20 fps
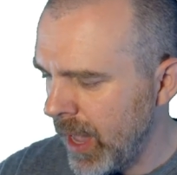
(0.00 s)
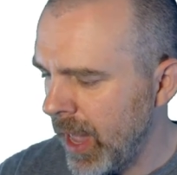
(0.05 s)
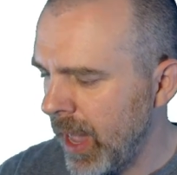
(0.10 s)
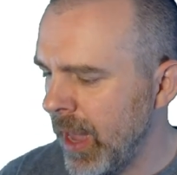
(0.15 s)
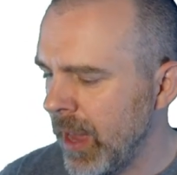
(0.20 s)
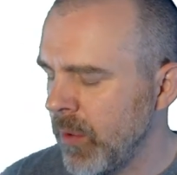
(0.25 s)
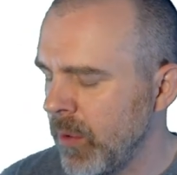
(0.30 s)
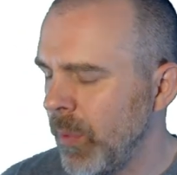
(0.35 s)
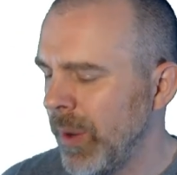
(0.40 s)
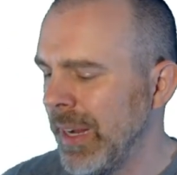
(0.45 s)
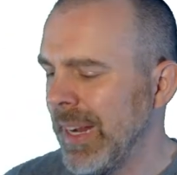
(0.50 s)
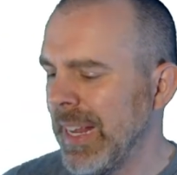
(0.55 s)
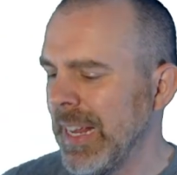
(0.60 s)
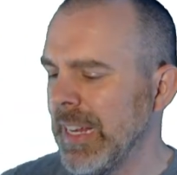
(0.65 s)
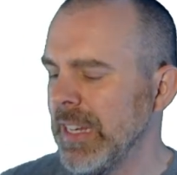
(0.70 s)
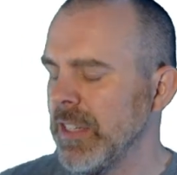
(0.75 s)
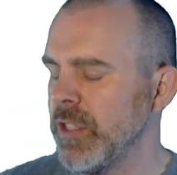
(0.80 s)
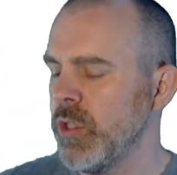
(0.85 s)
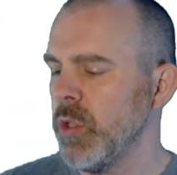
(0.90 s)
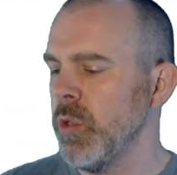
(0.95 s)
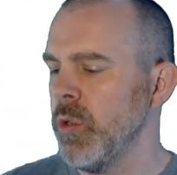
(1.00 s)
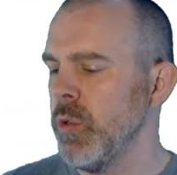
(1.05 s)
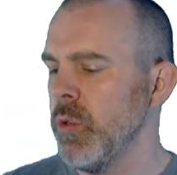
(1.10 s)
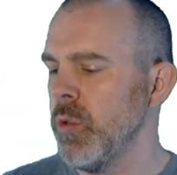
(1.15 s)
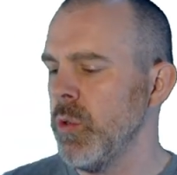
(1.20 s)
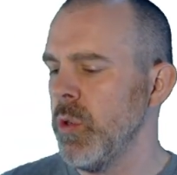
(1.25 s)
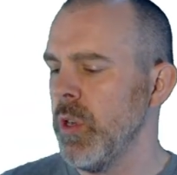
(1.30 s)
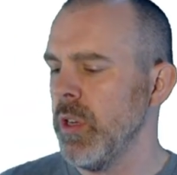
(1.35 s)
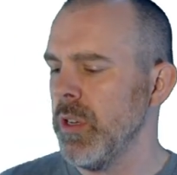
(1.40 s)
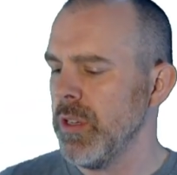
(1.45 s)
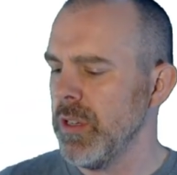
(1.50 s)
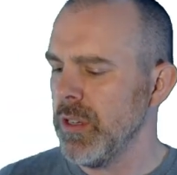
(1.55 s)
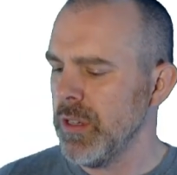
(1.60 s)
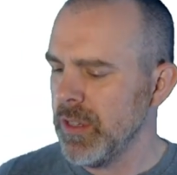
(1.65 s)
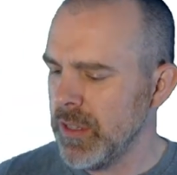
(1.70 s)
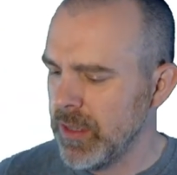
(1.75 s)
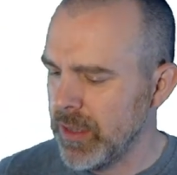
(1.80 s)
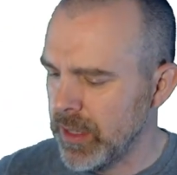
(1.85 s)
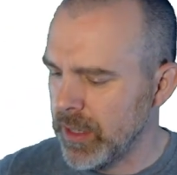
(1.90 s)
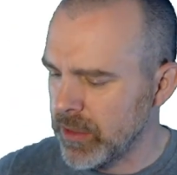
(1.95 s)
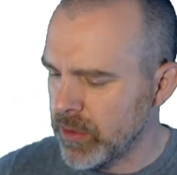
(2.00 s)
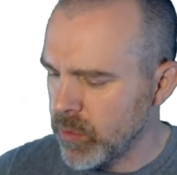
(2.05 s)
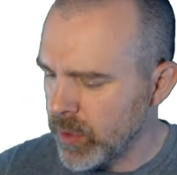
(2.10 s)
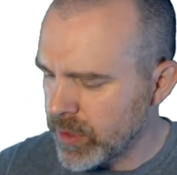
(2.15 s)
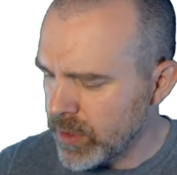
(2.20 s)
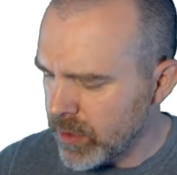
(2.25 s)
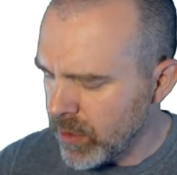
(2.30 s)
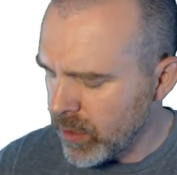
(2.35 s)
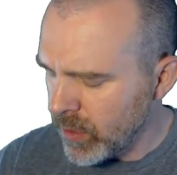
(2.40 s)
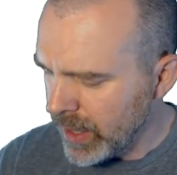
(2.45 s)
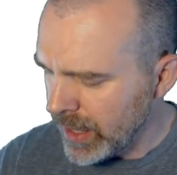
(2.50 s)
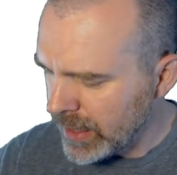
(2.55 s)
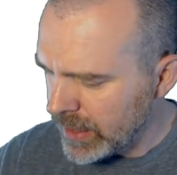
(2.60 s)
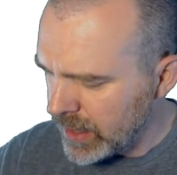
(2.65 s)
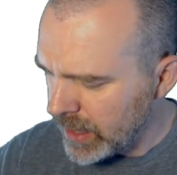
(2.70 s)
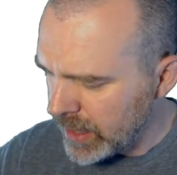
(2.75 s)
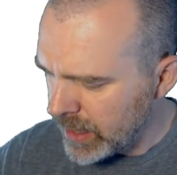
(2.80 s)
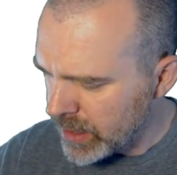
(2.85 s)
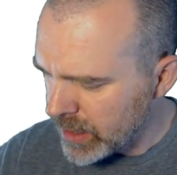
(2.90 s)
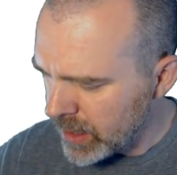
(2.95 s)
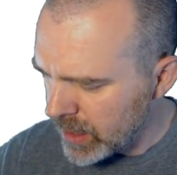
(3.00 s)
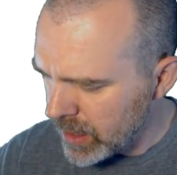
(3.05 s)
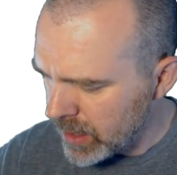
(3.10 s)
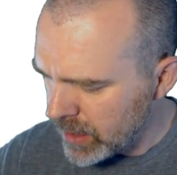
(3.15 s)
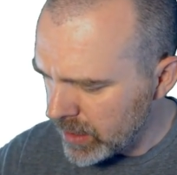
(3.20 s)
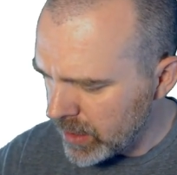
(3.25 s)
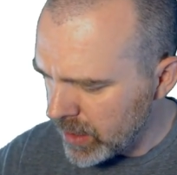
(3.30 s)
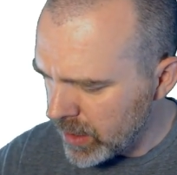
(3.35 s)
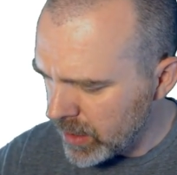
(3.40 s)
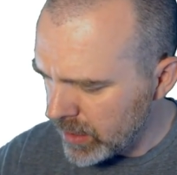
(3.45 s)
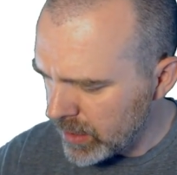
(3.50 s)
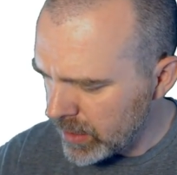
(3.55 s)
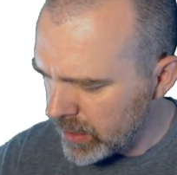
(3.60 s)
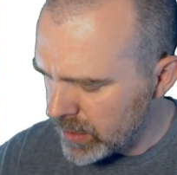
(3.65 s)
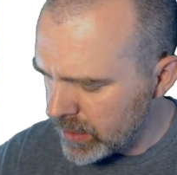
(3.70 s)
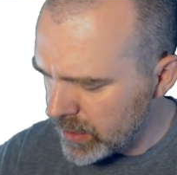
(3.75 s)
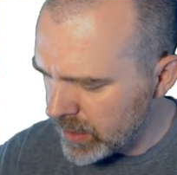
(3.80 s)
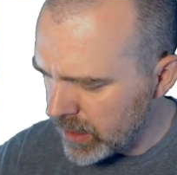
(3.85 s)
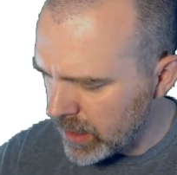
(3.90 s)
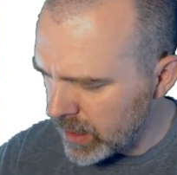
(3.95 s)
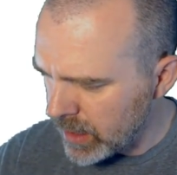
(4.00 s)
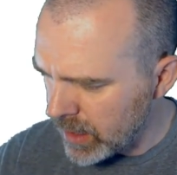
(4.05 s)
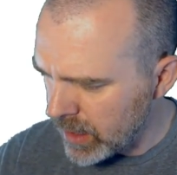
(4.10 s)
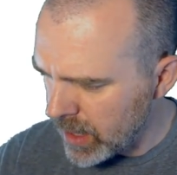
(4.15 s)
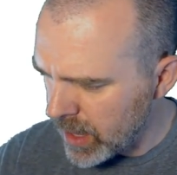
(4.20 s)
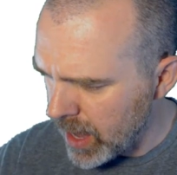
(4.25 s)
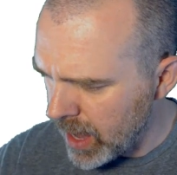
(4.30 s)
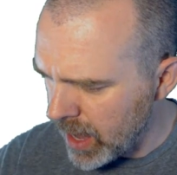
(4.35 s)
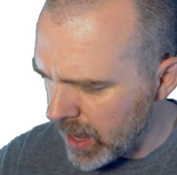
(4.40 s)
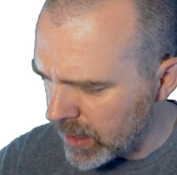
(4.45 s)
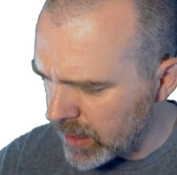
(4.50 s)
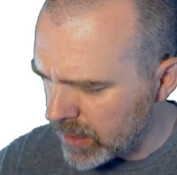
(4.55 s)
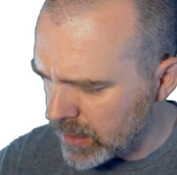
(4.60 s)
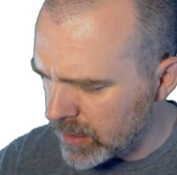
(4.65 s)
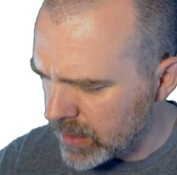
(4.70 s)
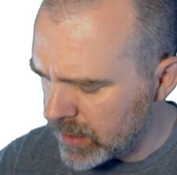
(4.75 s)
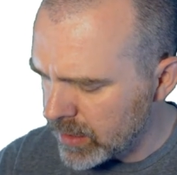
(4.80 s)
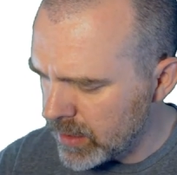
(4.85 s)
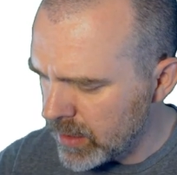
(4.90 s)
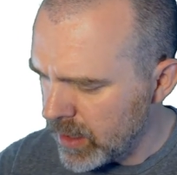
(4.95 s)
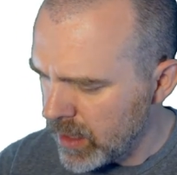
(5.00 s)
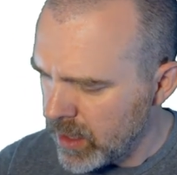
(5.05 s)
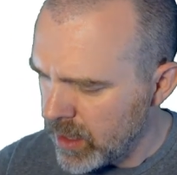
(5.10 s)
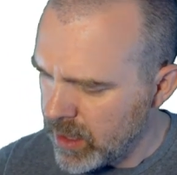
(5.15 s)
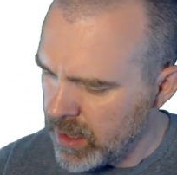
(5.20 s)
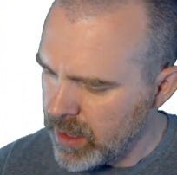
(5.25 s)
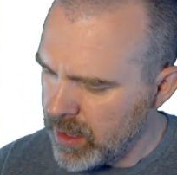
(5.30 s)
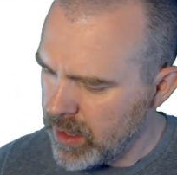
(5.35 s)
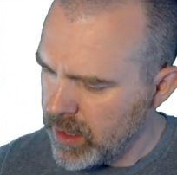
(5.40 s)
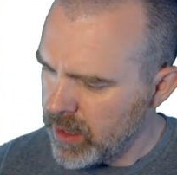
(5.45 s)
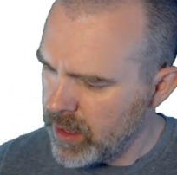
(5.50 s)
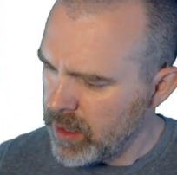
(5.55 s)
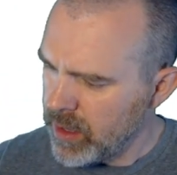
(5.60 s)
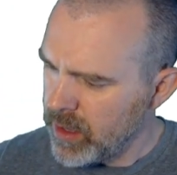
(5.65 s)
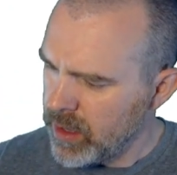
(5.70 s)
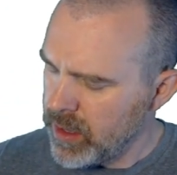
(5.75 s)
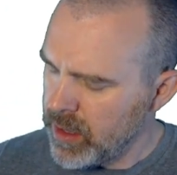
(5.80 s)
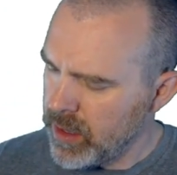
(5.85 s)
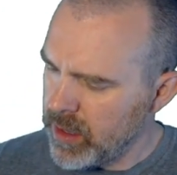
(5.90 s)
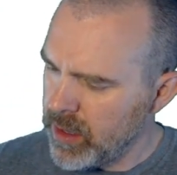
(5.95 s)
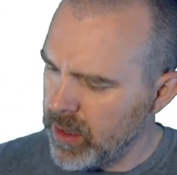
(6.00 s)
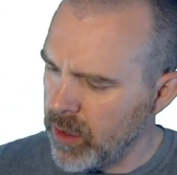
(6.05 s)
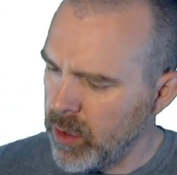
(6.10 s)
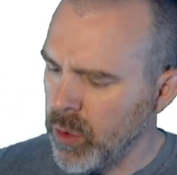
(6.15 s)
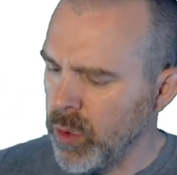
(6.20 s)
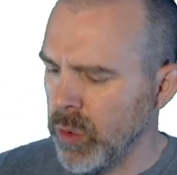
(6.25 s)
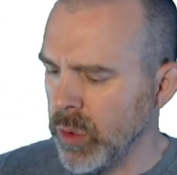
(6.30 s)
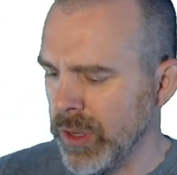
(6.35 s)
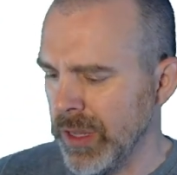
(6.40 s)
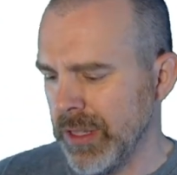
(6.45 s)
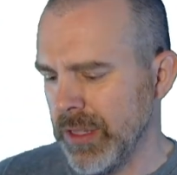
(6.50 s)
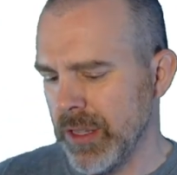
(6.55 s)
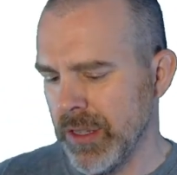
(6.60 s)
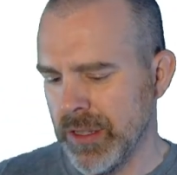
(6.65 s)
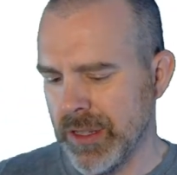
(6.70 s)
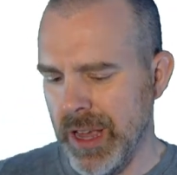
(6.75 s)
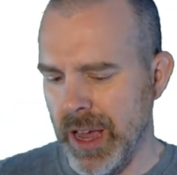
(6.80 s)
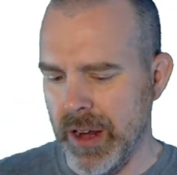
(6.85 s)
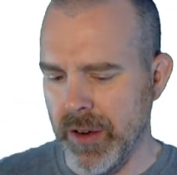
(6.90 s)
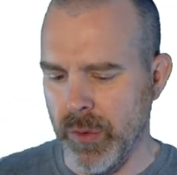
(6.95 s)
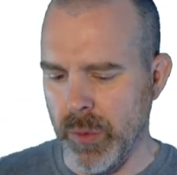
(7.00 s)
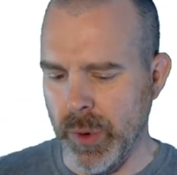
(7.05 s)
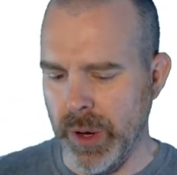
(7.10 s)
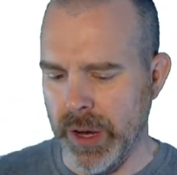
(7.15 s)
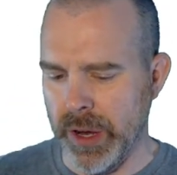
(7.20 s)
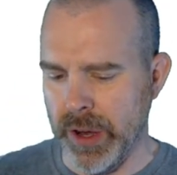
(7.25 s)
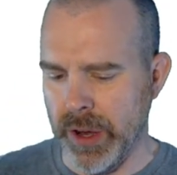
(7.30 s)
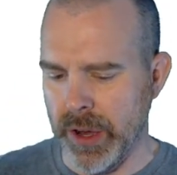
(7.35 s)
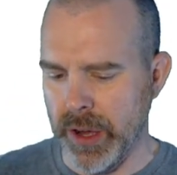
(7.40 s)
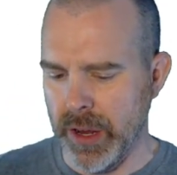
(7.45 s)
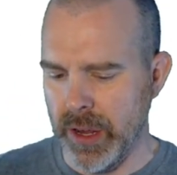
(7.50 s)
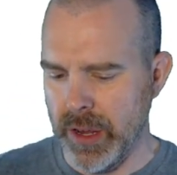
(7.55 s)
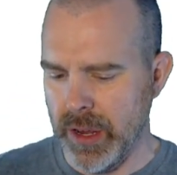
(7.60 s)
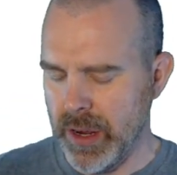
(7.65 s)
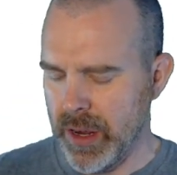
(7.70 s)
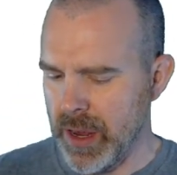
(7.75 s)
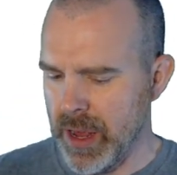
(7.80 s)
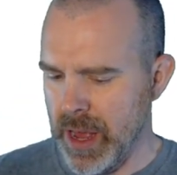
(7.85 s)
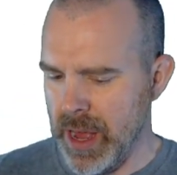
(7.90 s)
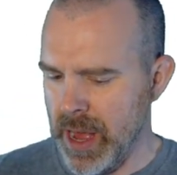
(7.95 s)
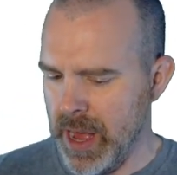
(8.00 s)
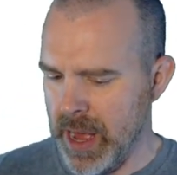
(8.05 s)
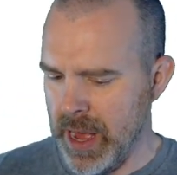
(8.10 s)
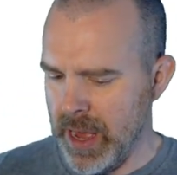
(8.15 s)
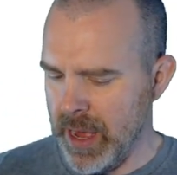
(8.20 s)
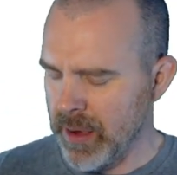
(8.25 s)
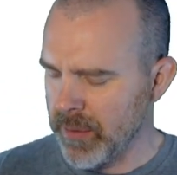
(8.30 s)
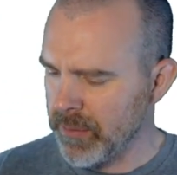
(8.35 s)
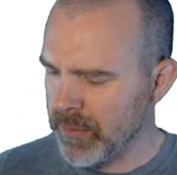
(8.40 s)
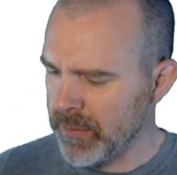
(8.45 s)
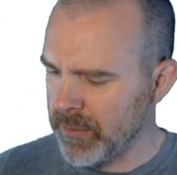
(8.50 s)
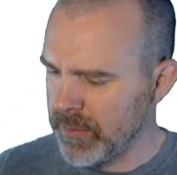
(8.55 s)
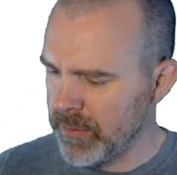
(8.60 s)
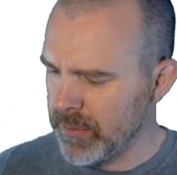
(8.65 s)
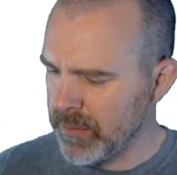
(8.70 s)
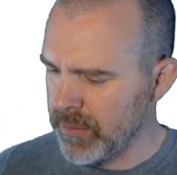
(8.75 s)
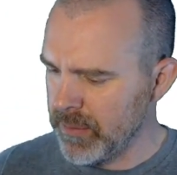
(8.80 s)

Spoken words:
And we need to, what's the orientation on there? Let's see, x. Ooh, this is kind of weird. Because